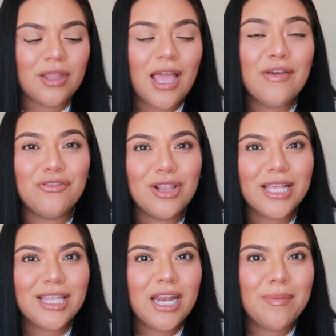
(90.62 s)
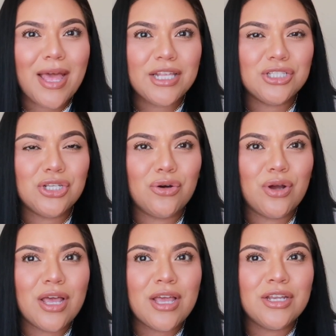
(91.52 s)
name
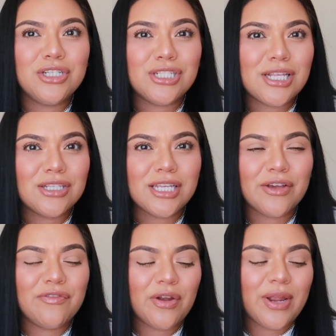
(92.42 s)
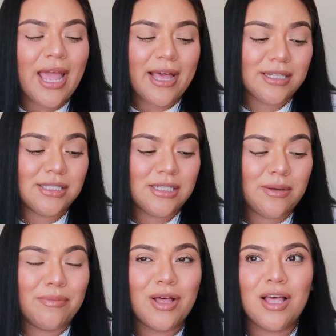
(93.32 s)
Enzo just sounds like a very
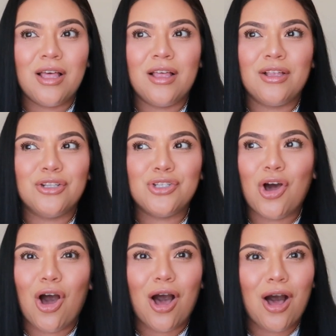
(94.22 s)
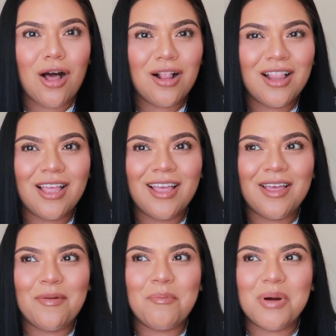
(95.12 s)
handsome, tall,
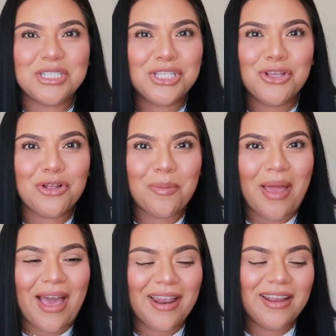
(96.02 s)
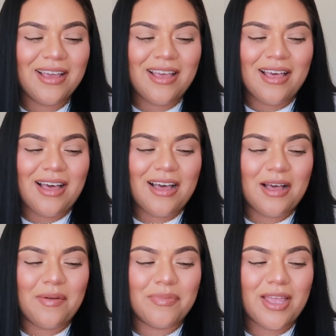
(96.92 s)
muscular man.
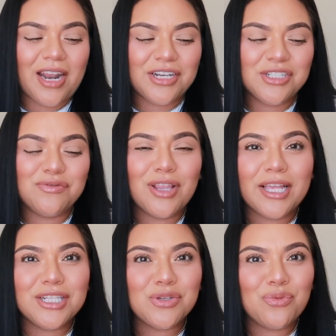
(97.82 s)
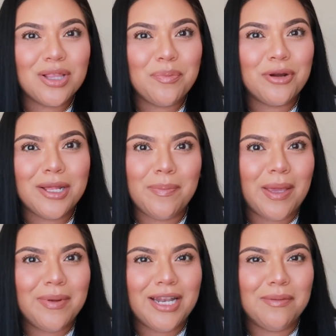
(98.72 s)
And I just feel like it's a really pretty
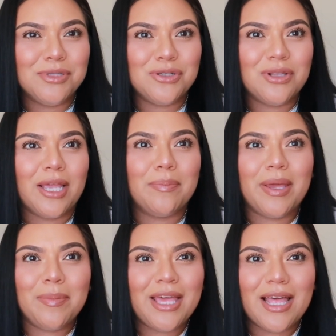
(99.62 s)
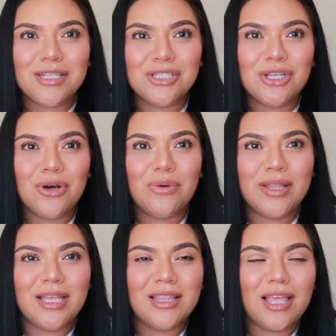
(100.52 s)
baby name too, like baby Enzo.
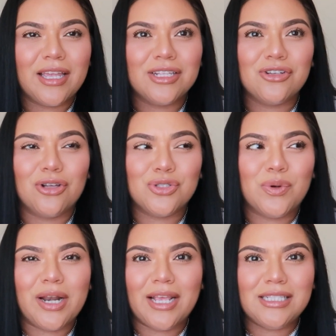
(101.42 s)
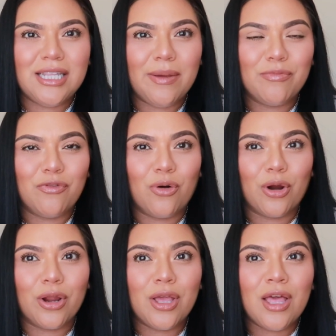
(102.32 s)
And then like it's also a nice name
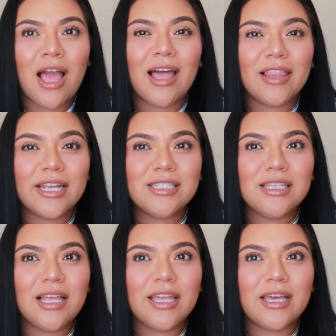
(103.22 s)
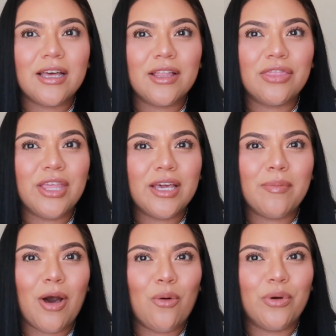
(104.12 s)
for, I like to like think
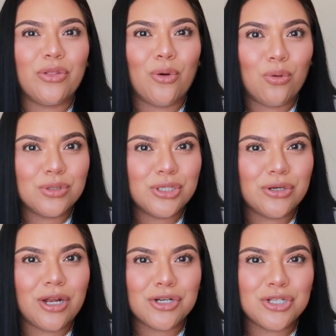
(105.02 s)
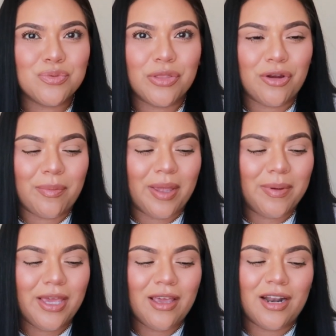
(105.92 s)
about when they're older, not just when they're a
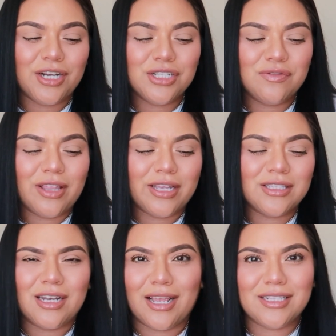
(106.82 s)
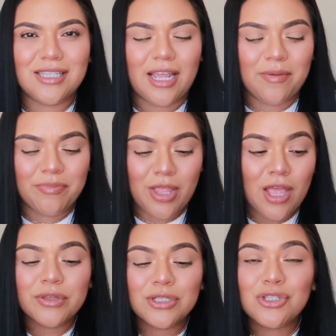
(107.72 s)
baby. And I just feel like it's a nice name.
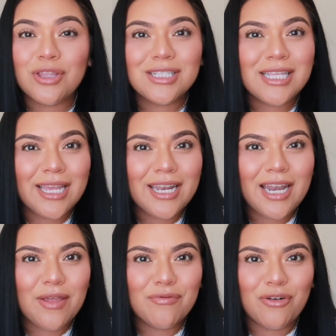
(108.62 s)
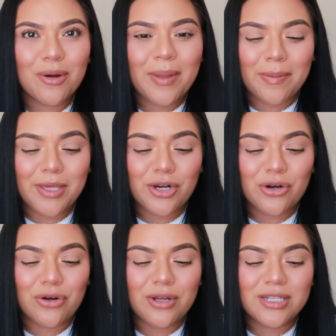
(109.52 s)
So the second name for a baby
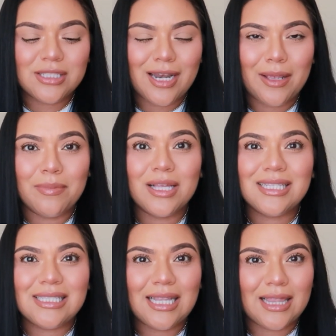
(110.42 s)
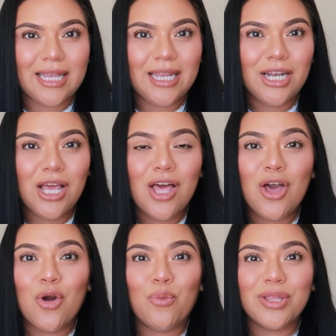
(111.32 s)
girl is the name Celine,
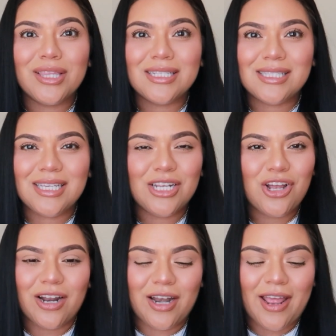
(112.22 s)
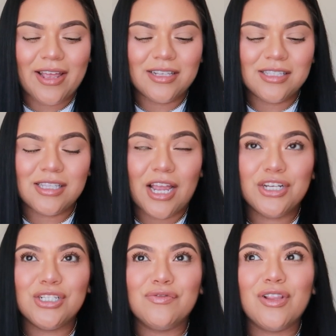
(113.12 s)
with a C, not an S. I
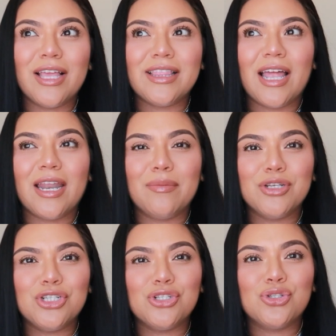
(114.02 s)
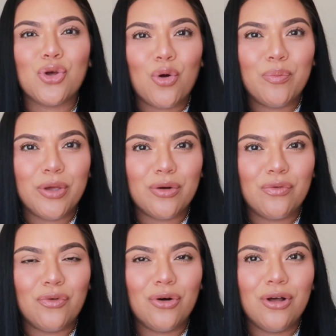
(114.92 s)
just feel like that name is just so
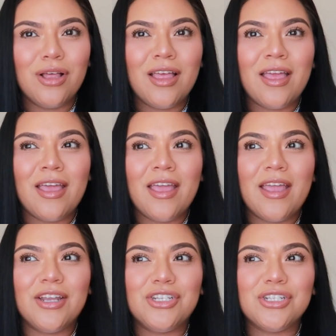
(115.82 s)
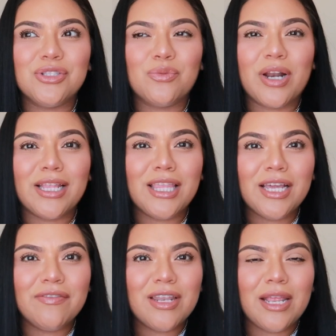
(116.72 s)
beautiful. It just, when I
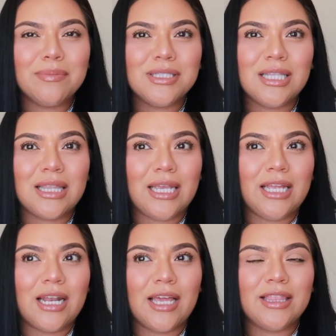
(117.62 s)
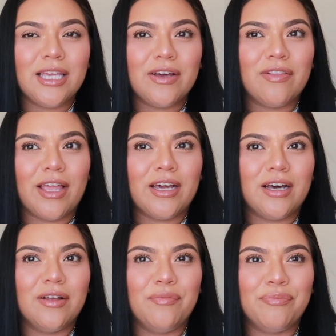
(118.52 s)
think of the name Celine, I think of like
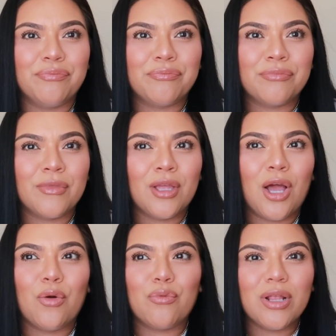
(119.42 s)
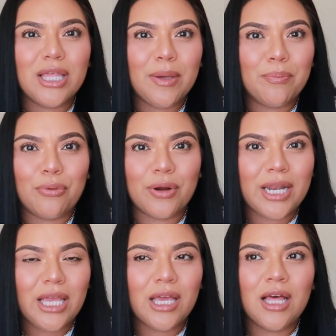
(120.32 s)
a really
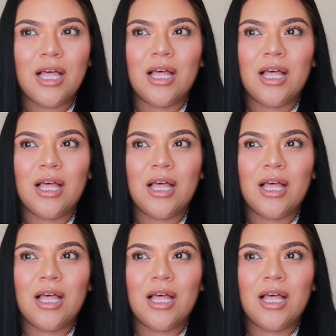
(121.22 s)
pretty